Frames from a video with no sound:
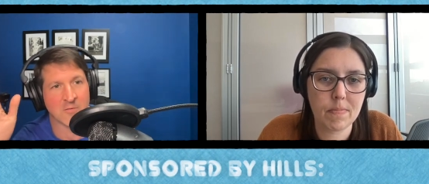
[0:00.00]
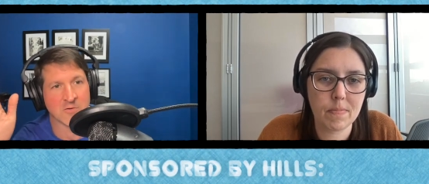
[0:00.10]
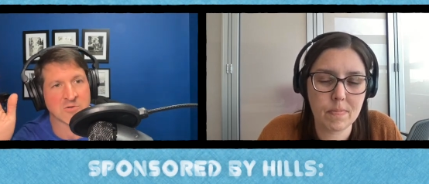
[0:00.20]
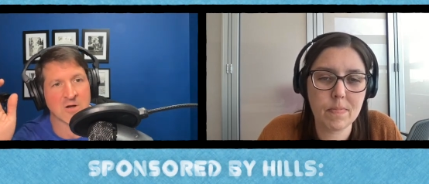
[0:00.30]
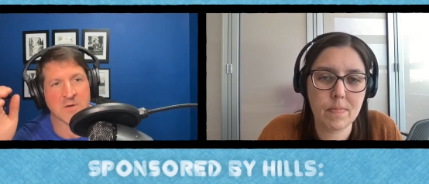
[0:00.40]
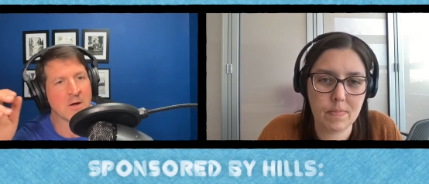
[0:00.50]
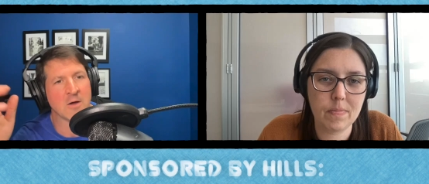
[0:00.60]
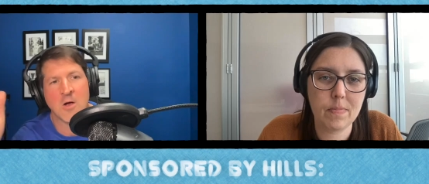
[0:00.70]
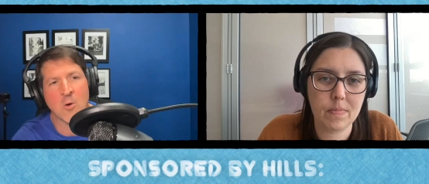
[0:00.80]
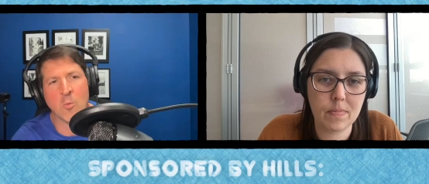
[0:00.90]
Speaker 1: talking about.
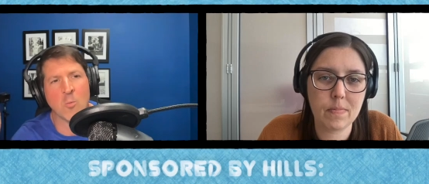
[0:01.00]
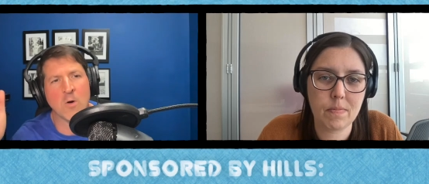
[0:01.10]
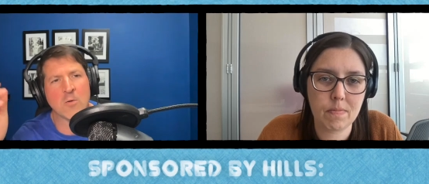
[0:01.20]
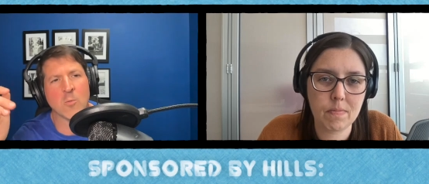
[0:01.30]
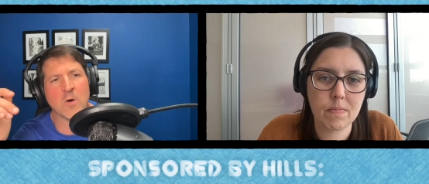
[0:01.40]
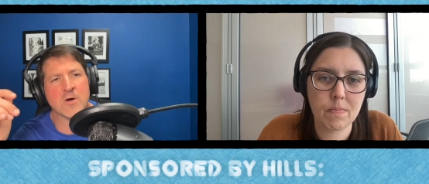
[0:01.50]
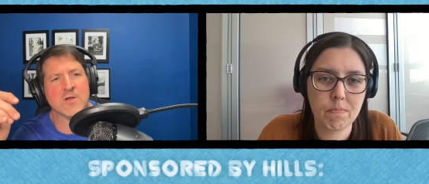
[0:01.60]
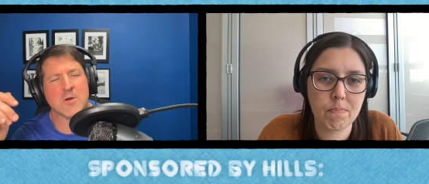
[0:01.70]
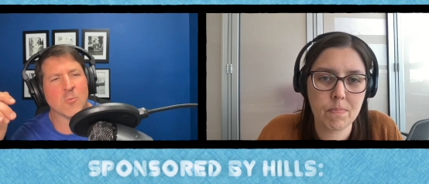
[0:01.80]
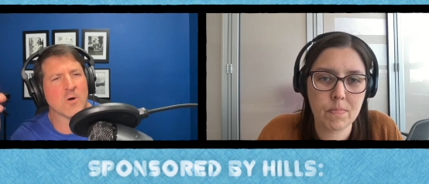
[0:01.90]
Where, where do
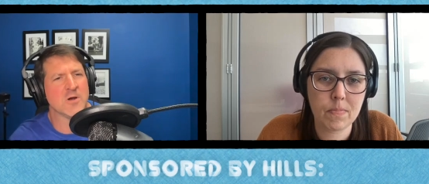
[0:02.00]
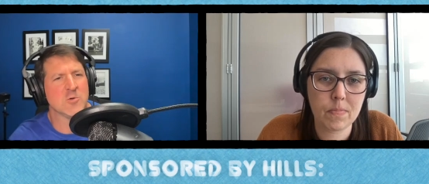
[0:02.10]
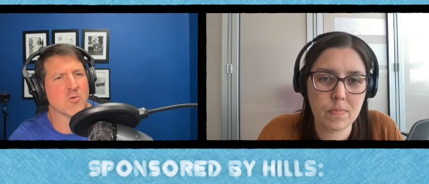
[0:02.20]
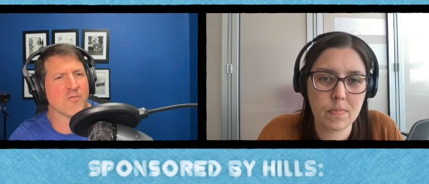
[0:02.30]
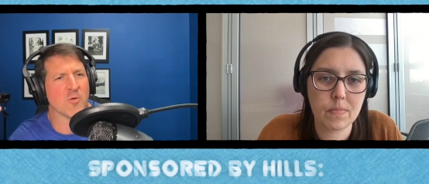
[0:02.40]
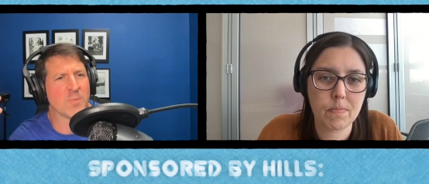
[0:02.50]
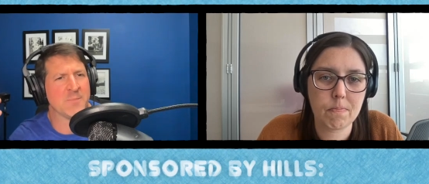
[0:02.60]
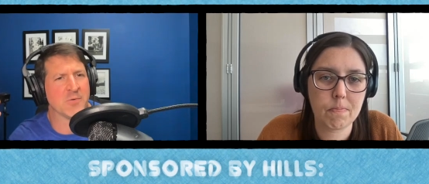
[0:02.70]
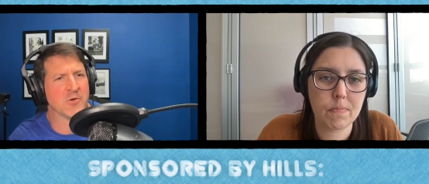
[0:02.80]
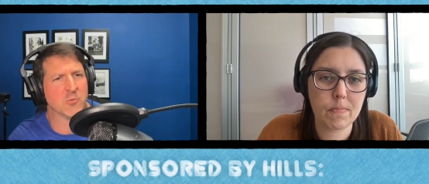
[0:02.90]
you, where do you refer
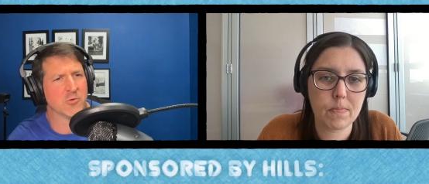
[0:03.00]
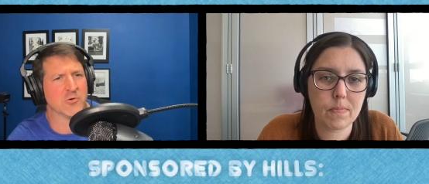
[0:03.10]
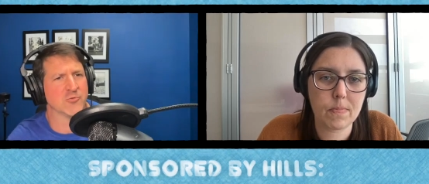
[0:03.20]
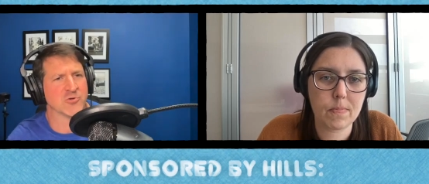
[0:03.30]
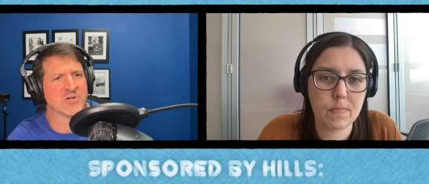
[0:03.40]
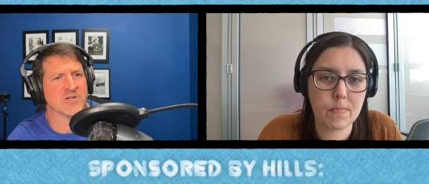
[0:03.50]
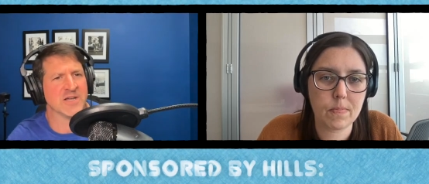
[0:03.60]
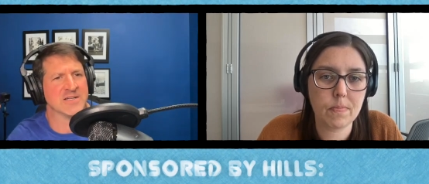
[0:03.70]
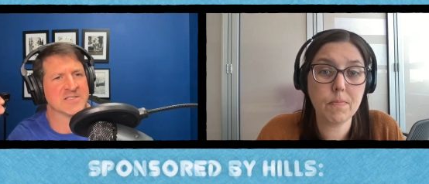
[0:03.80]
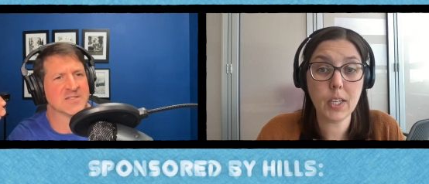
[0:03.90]
people who are nutrition
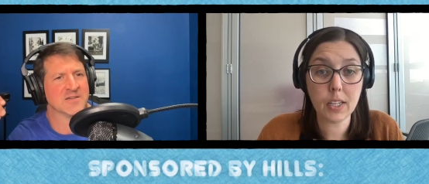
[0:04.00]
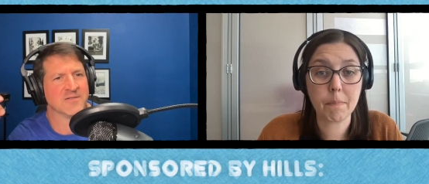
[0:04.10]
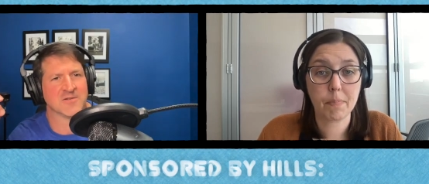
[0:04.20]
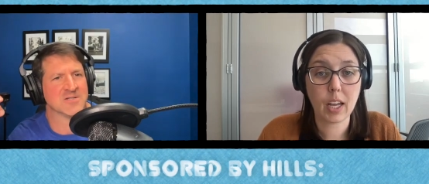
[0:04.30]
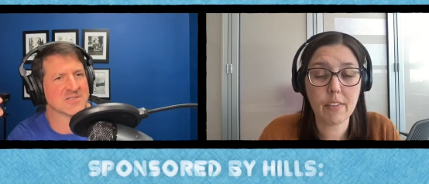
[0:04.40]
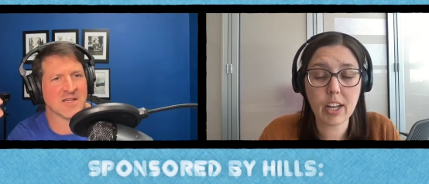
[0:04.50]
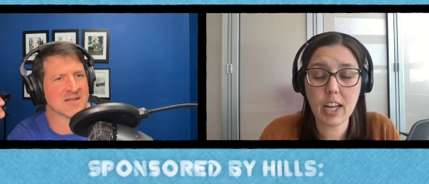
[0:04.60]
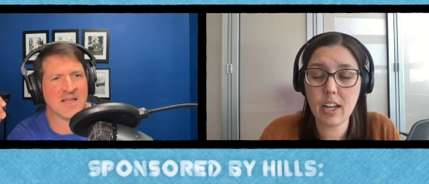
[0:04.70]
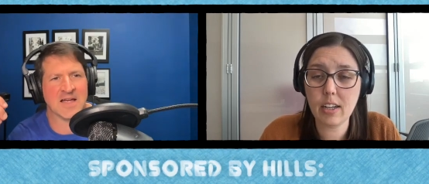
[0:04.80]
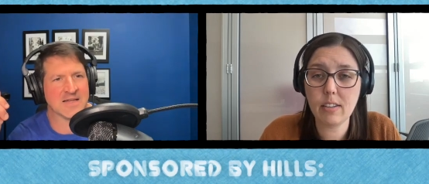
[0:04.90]
geeks? They're yeah. just like,
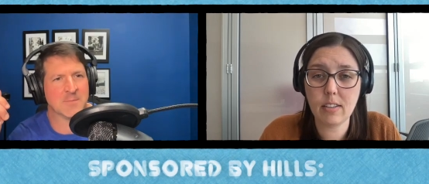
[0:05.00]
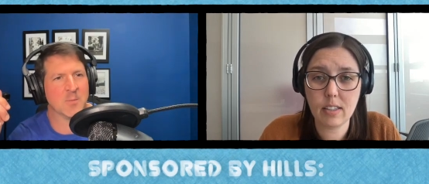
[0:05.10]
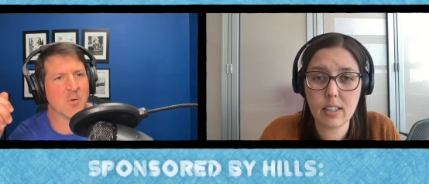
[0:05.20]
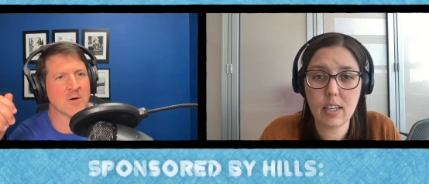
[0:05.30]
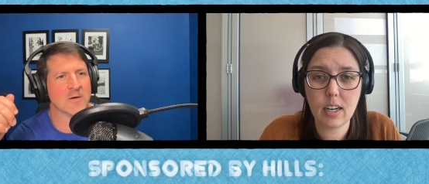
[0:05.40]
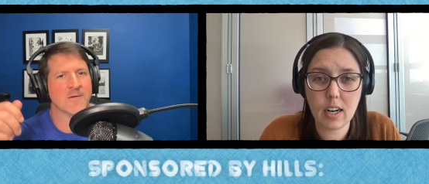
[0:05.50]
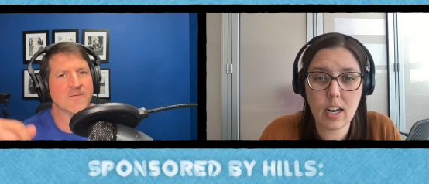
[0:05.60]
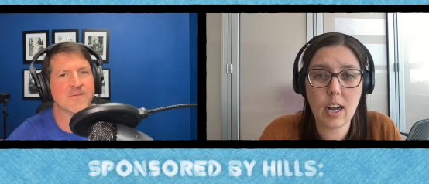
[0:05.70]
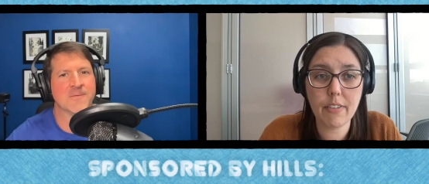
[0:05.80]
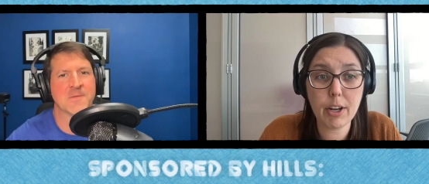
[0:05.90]
yeah, give me more.
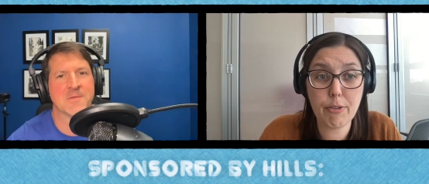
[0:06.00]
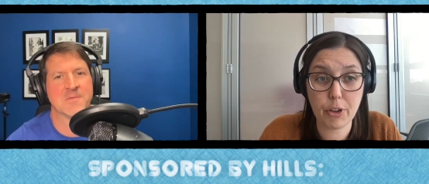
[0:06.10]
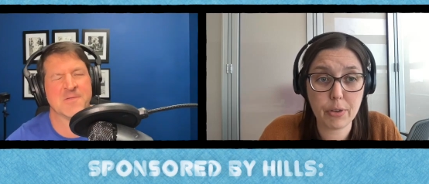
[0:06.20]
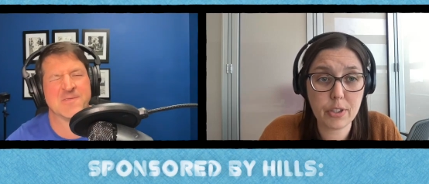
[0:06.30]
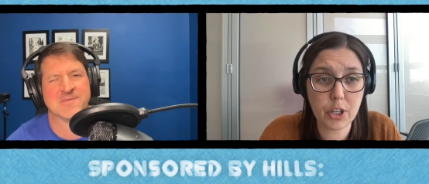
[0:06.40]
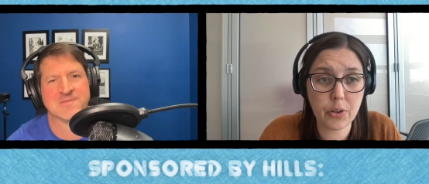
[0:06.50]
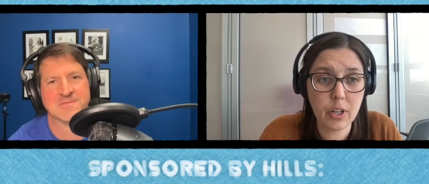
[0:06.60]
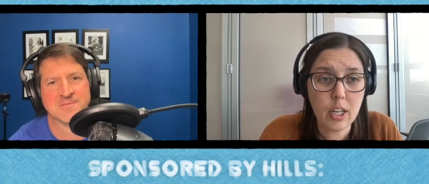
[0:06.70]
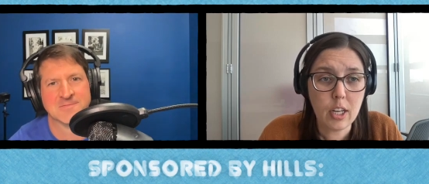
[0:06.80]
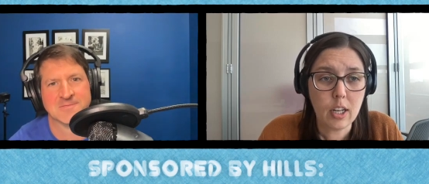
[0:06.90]
Speaker 2: I've got a few.
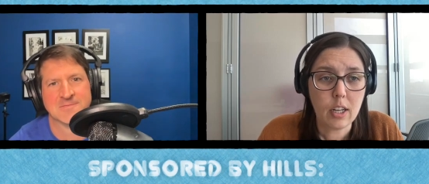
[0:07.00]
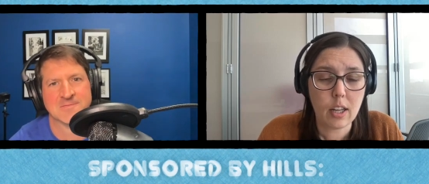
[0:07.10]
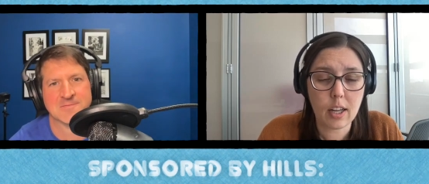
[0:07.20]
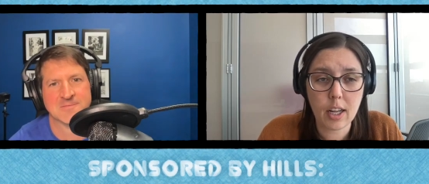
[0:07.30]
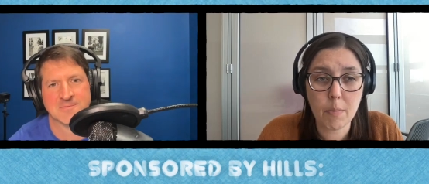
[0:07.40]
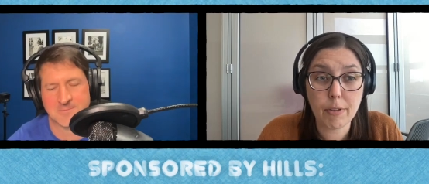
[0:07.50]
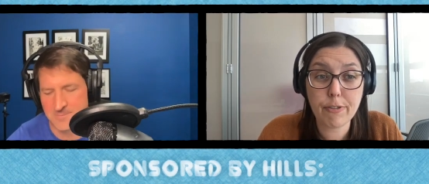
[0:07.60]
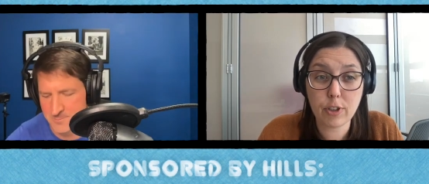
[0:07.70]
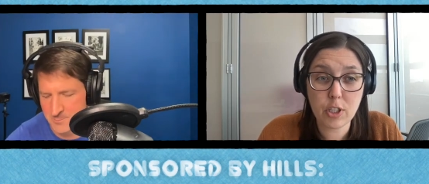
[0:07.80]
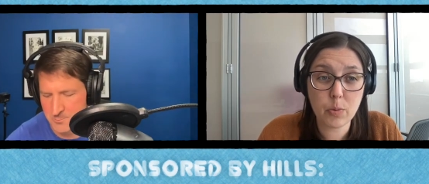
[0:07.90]
So
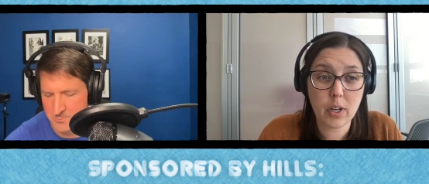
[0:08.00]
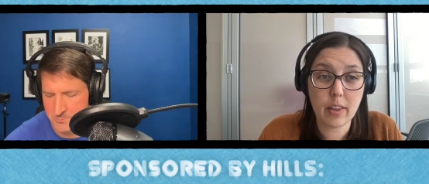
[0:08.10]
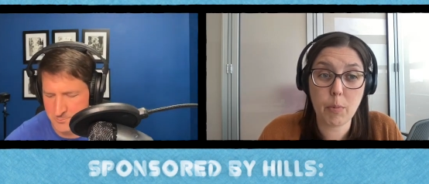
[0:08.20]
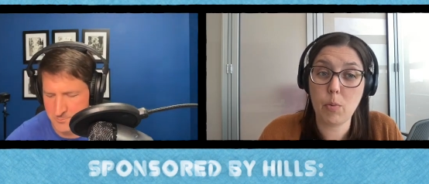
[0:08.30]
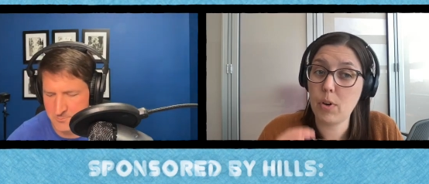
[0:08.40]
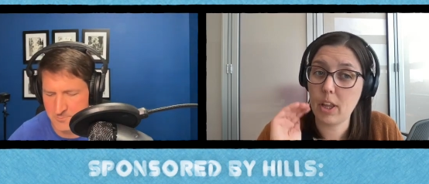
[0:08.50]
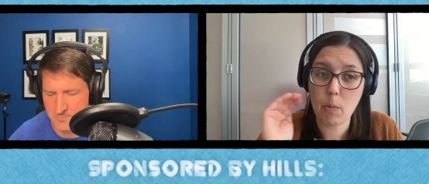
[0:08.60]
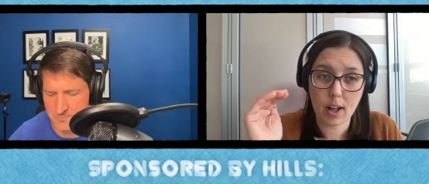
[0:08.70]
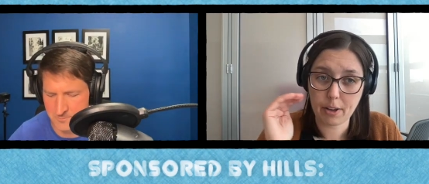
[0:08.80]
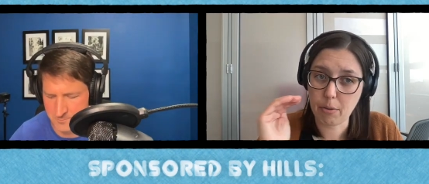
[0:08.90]
um, the first one that will
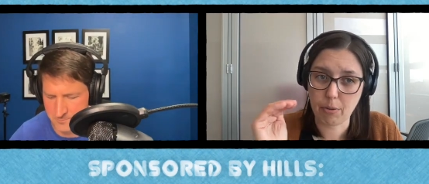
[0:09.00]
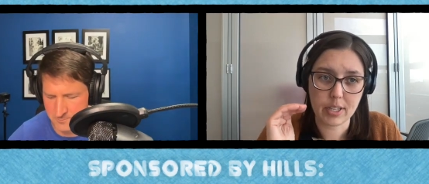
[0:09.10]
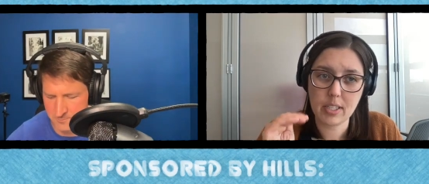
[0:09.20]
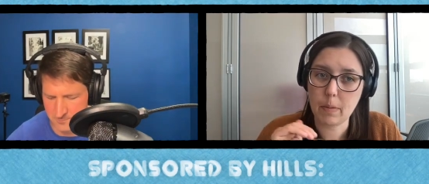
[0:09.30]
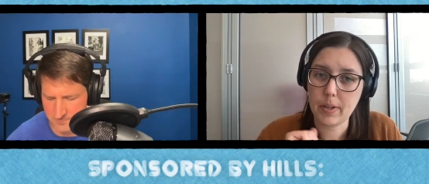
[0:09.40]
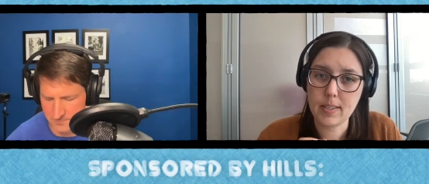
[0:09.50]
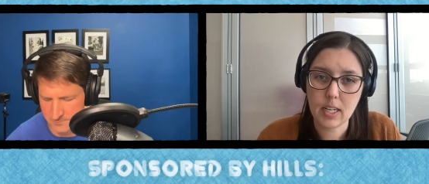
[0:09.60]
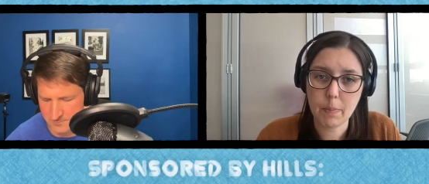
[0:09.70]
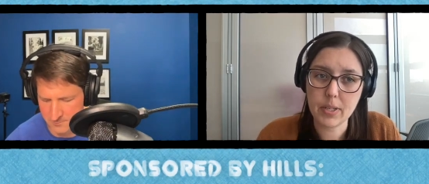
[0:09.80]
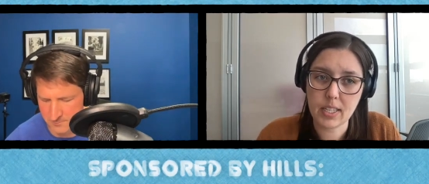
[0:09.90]
really walk you through this step
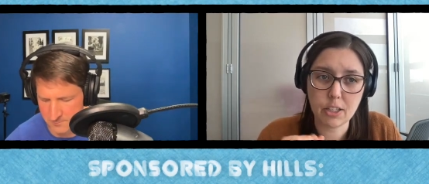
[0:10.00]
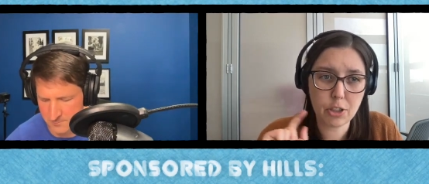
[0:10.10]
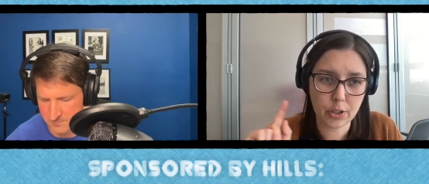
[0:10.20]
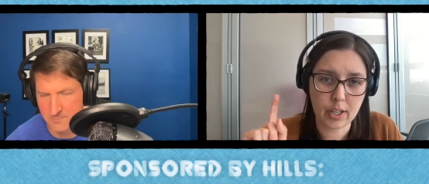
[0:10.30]
by step is that